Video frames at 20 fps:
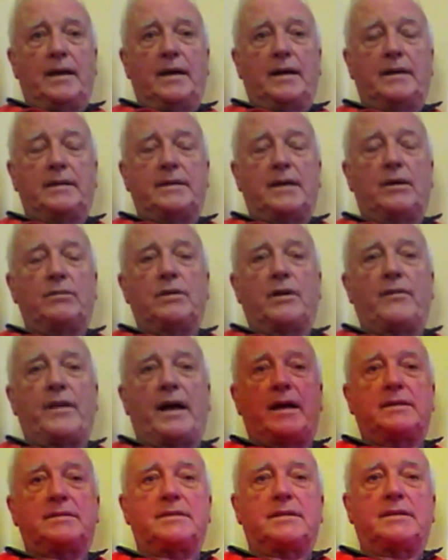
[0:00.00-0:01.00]
And out of
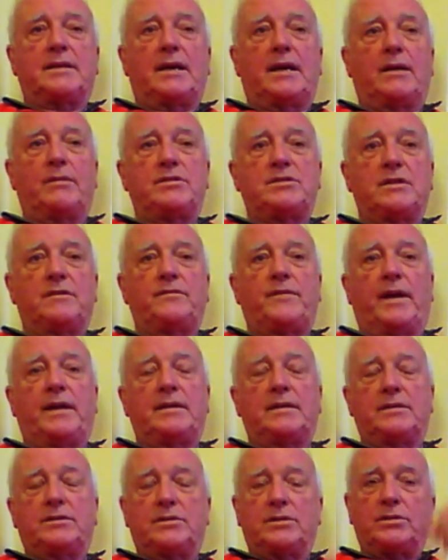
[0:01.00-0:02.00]
that, I was
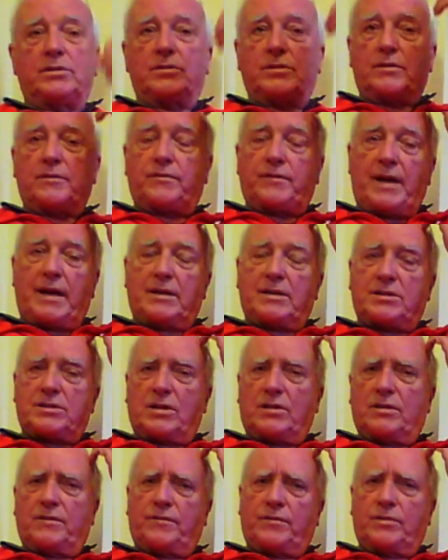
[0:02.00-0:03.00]
invited to go to France
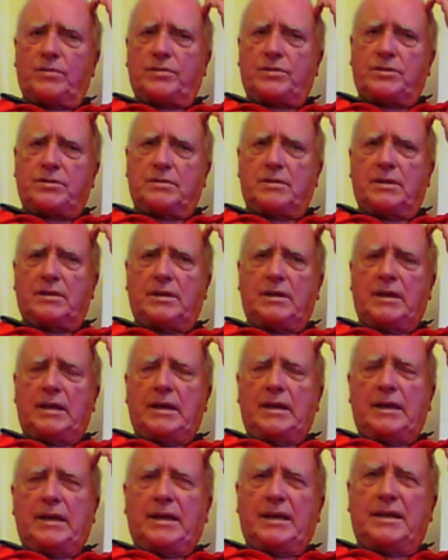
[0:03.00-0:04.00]
on a folk tour
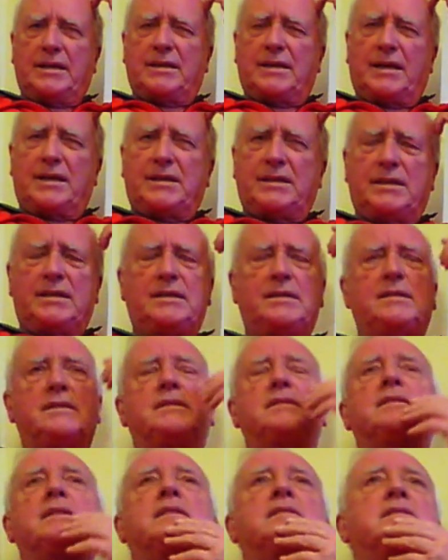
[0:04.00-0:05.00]
in
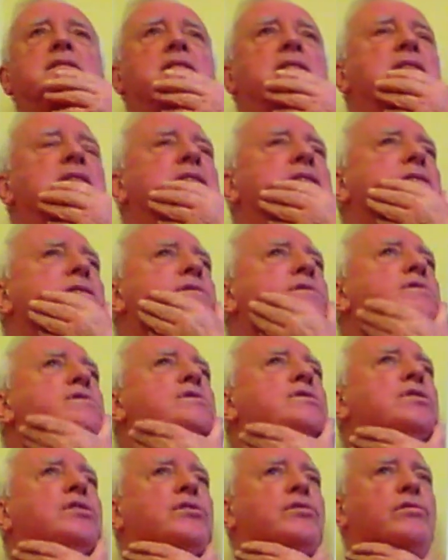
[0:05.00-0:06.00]

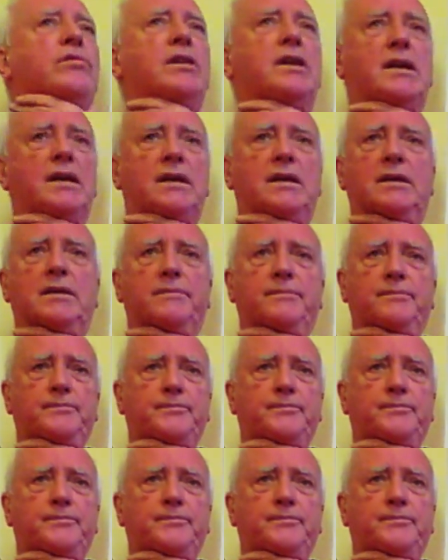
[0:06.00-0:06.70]
1963